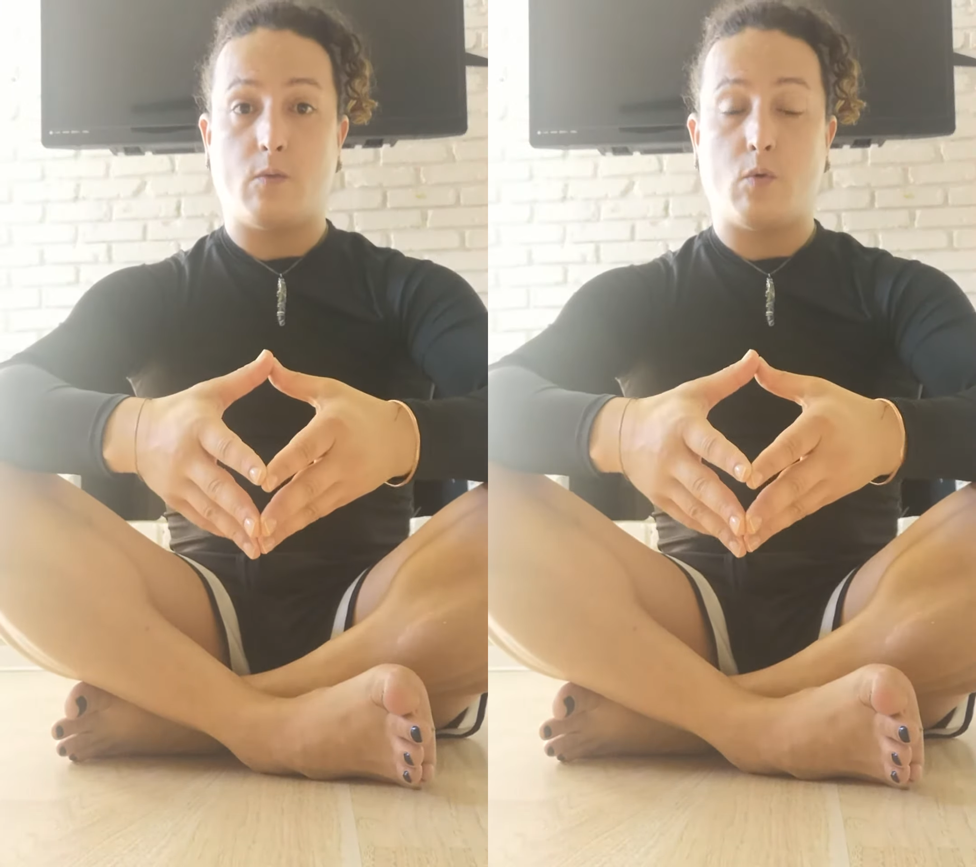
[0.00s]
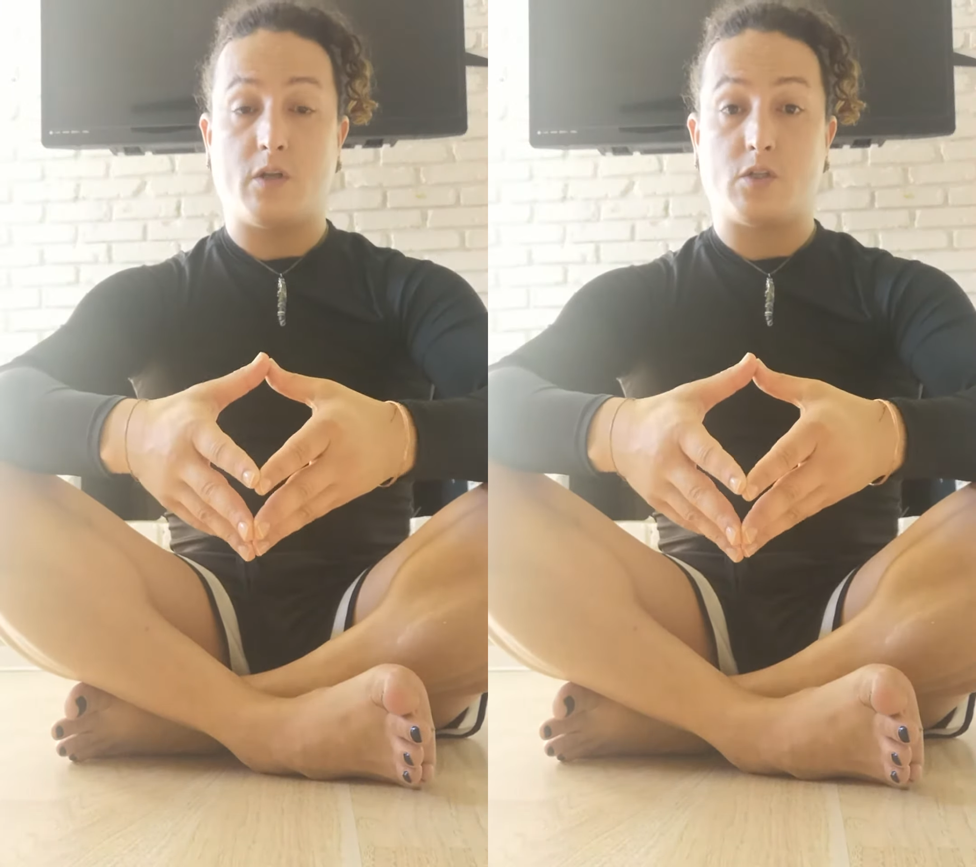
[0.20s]

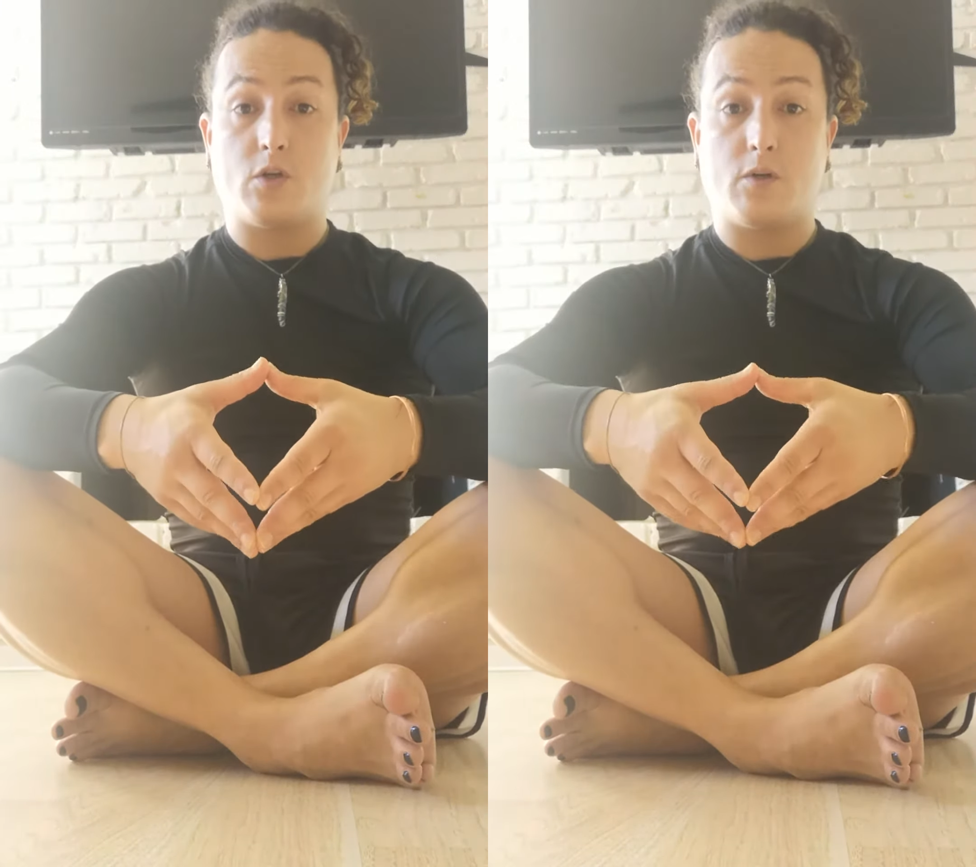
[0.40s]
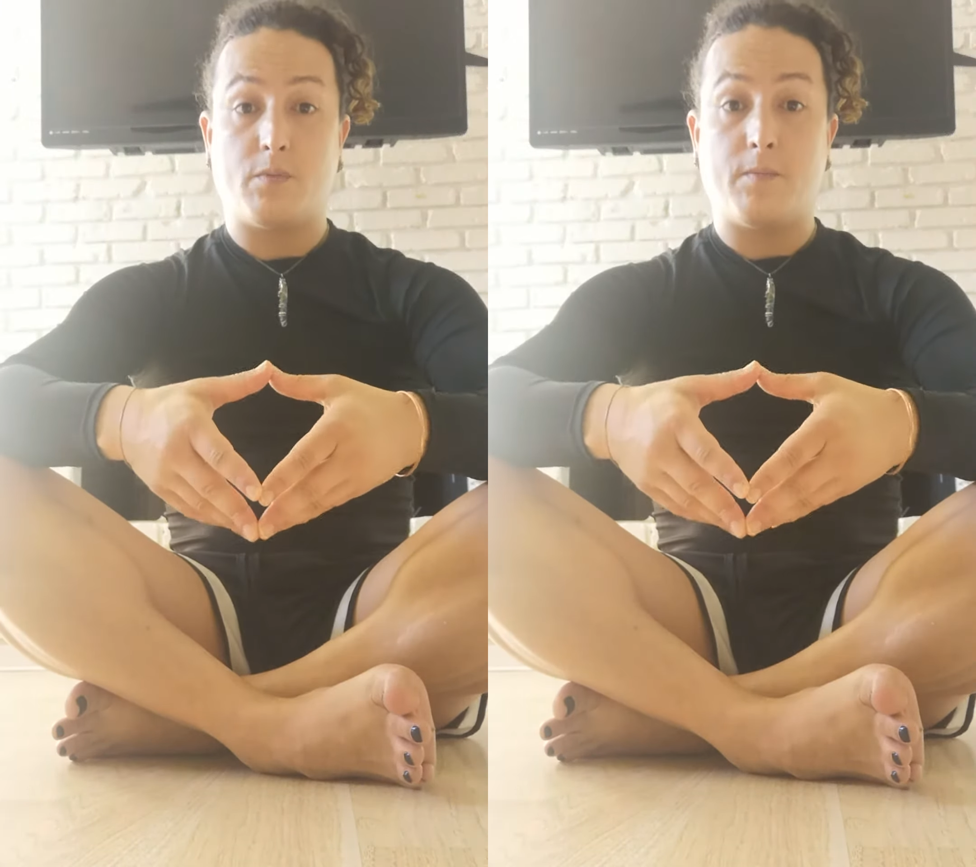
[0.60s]
what is
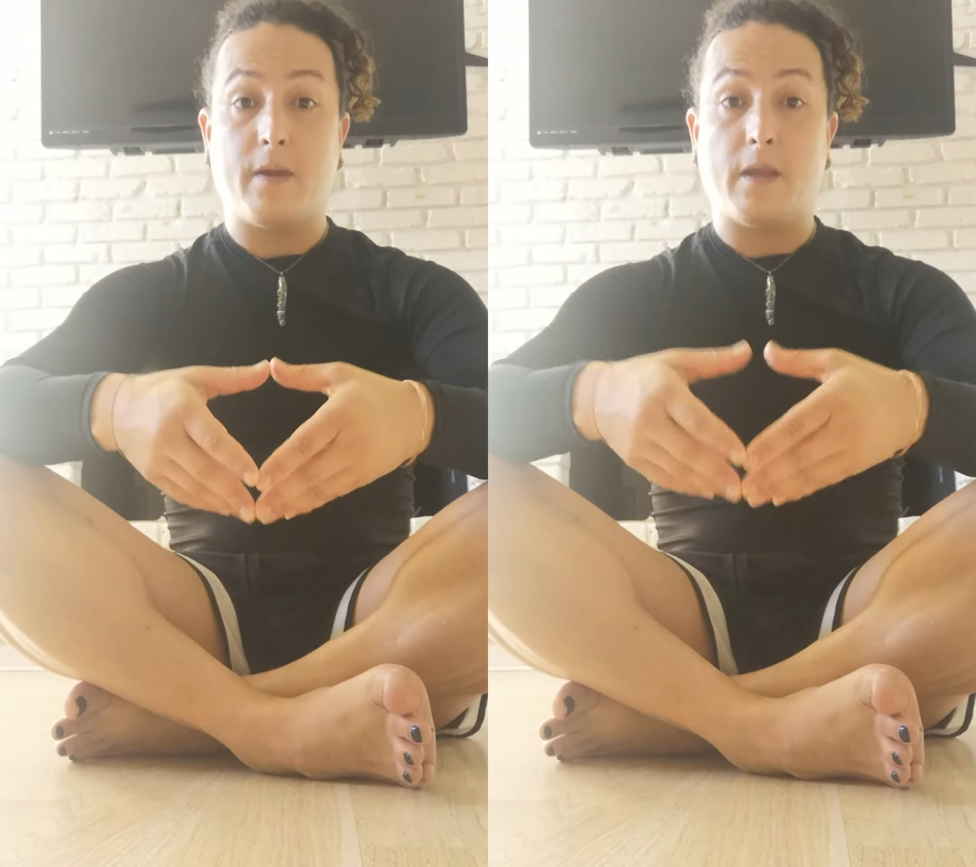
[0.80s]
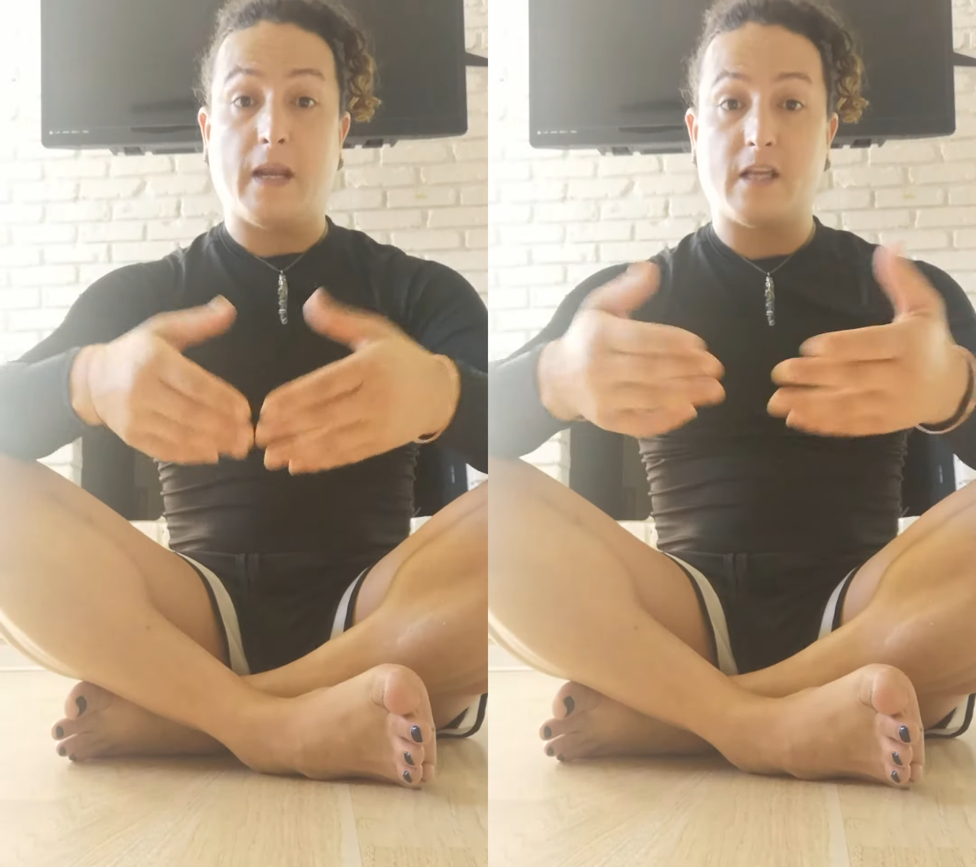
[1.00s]
gonna be
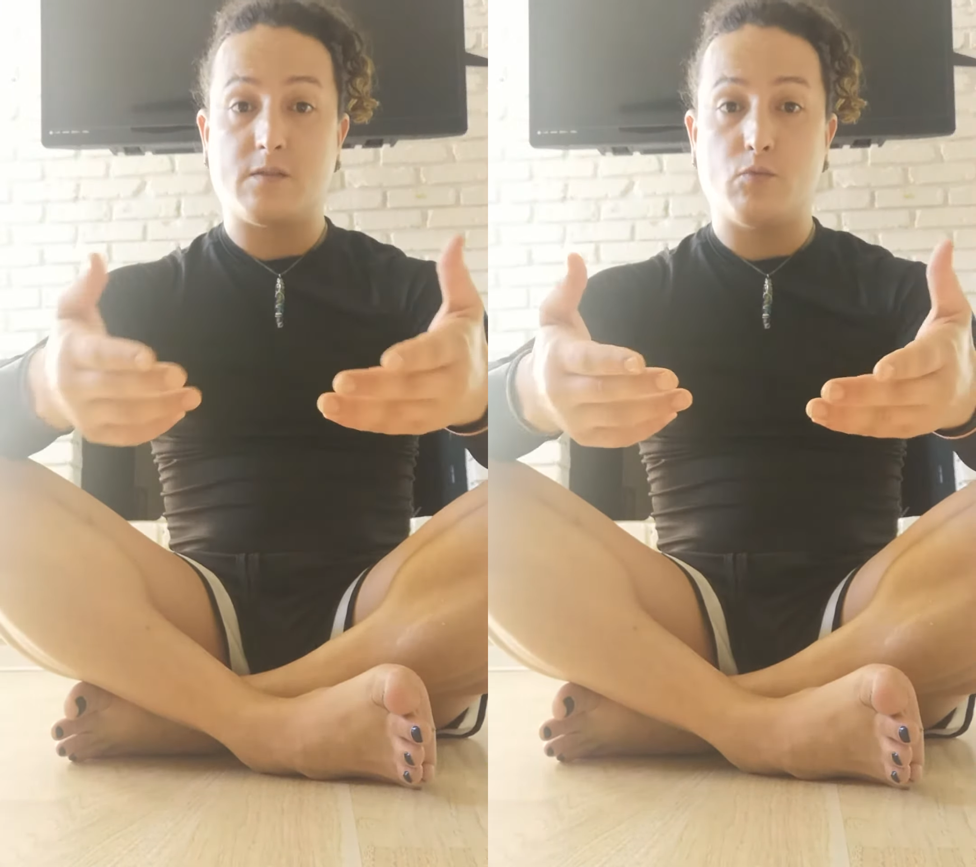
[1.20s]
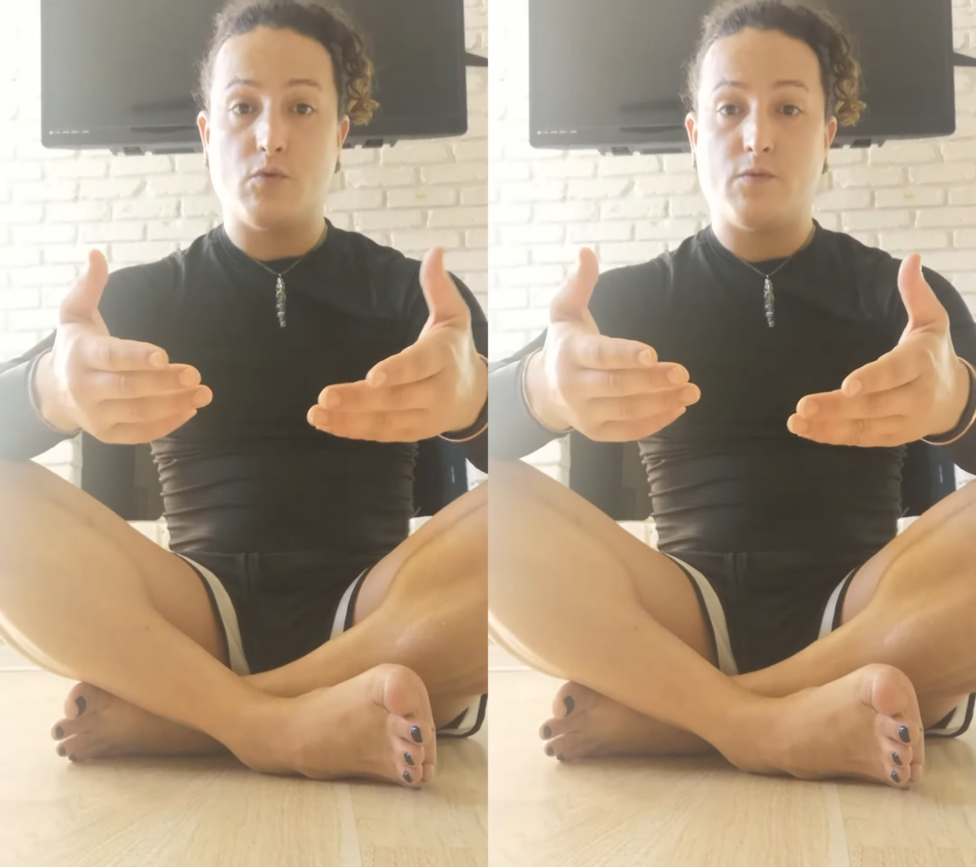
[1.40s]
my next
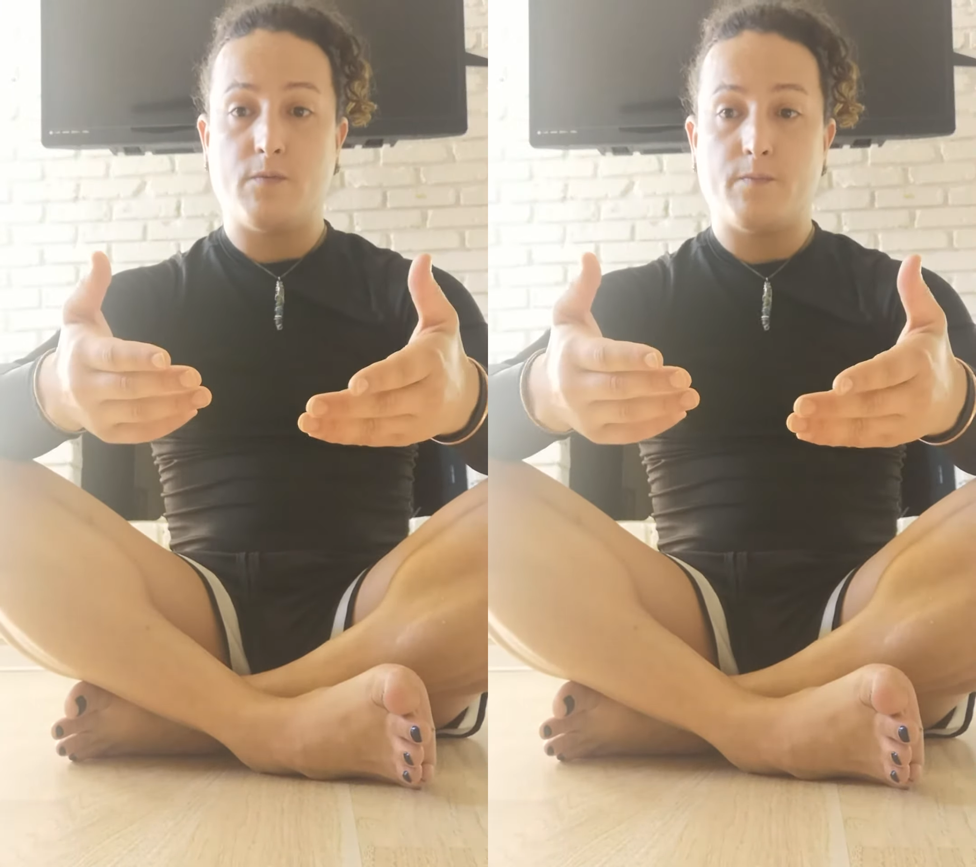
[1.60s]
move,